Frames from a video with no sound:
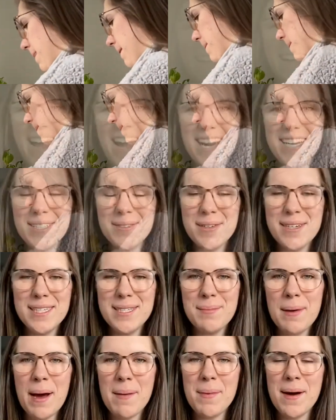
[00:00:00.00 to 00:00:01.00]
I just wanted to
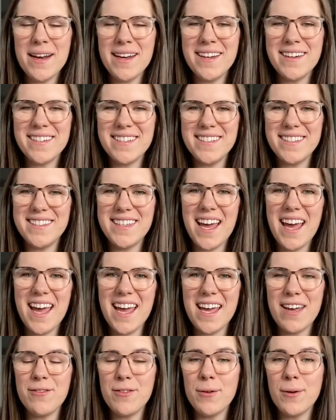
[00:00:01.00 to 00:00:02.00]
pop on here to say,
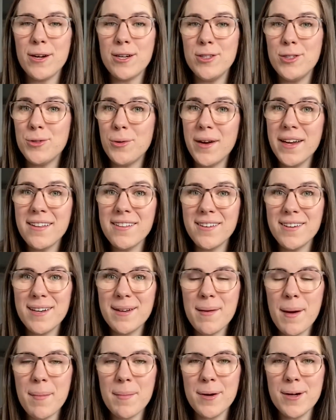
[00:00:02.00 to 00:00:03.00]
if you are enjoying learning
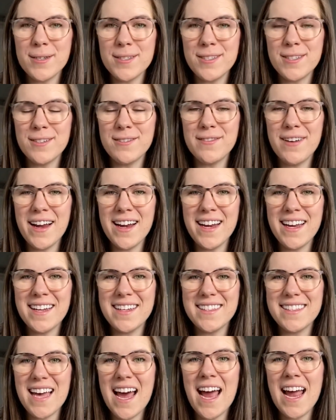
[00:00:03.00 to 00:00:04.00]
about personal
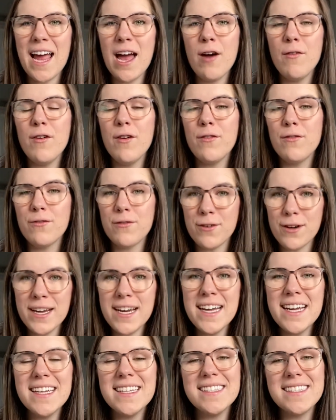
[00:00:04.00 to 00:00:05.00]
finance, I have
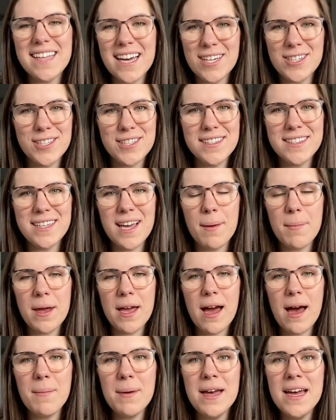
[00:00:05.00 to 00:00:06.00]
free sessions coming
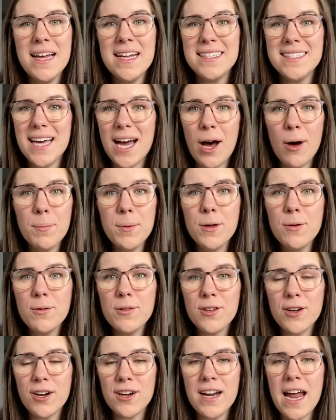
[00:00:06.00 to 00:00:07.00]
up to help you
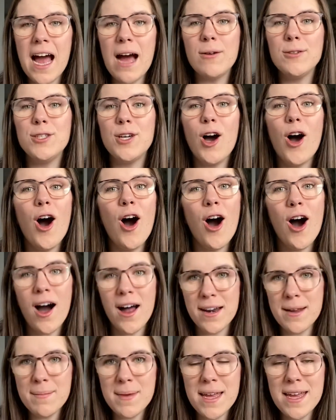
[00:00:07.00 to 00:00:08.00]
learn how to
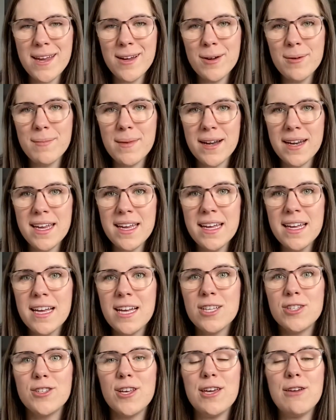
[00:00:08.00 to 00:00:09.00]
automate your money
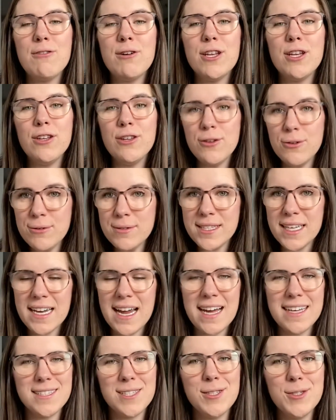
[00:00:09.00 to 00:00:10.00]
so that you can use it
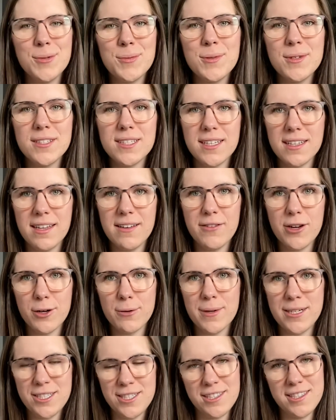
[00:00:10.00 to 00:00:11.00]
as a tool to live your
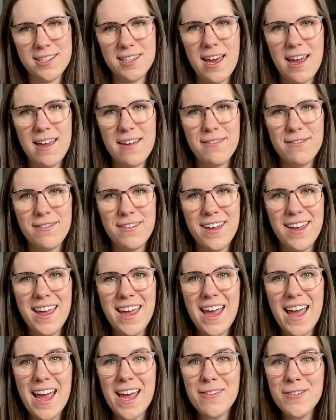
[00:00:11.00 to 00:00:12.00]
richest life.
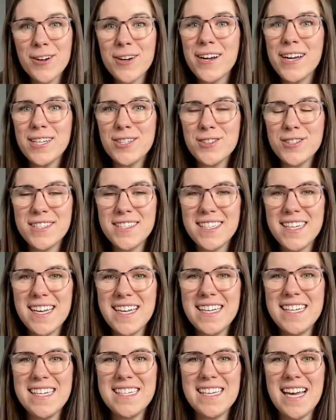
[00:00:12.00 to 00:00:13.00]
If you're interested
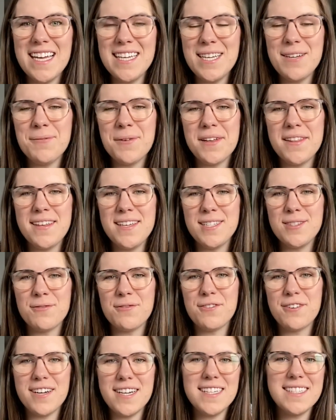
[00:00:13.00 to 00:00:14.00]
in attending one of these
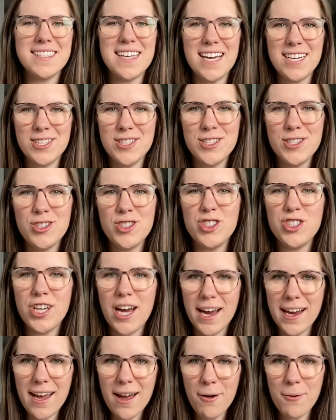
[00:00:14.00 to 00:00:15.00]
free sessions,
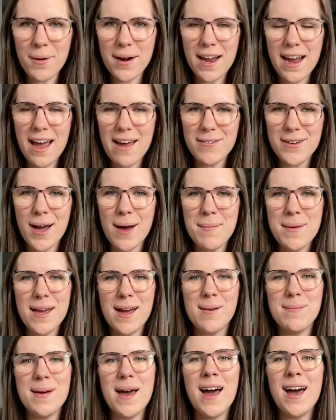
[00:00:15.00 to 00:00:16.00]
check out what I have coming
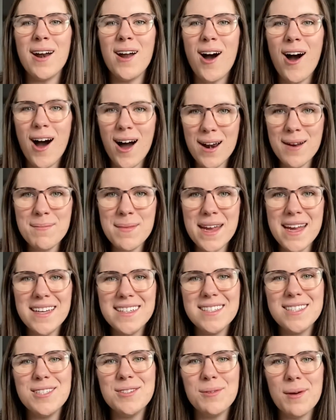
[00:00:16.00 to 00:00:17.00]
up at
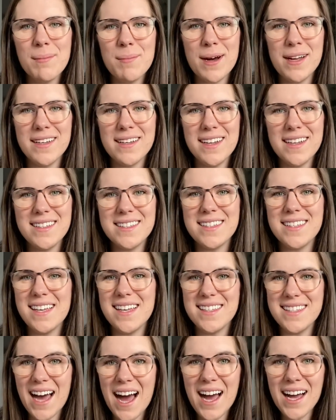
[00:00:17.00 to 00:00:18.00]

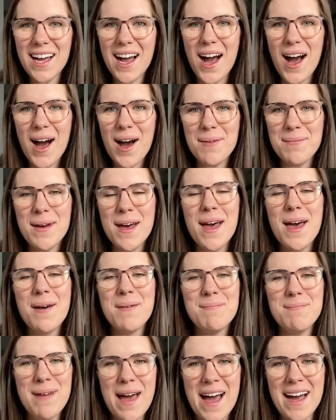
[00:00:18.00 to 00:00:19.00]

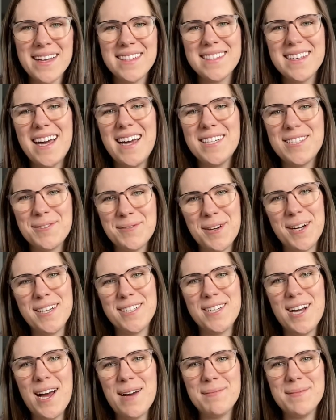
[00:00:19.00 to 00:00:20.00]

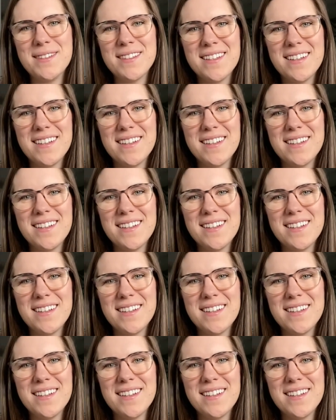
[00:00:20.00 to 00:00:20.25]
automatetoabundance.com/workshops.